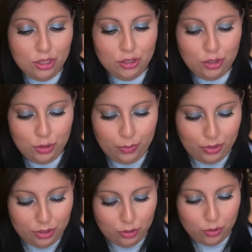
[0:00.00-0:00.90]

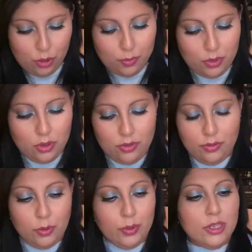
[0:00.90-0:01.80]
super adorable. Of
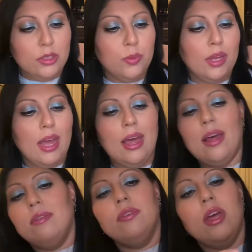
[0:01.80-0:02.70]
course, we have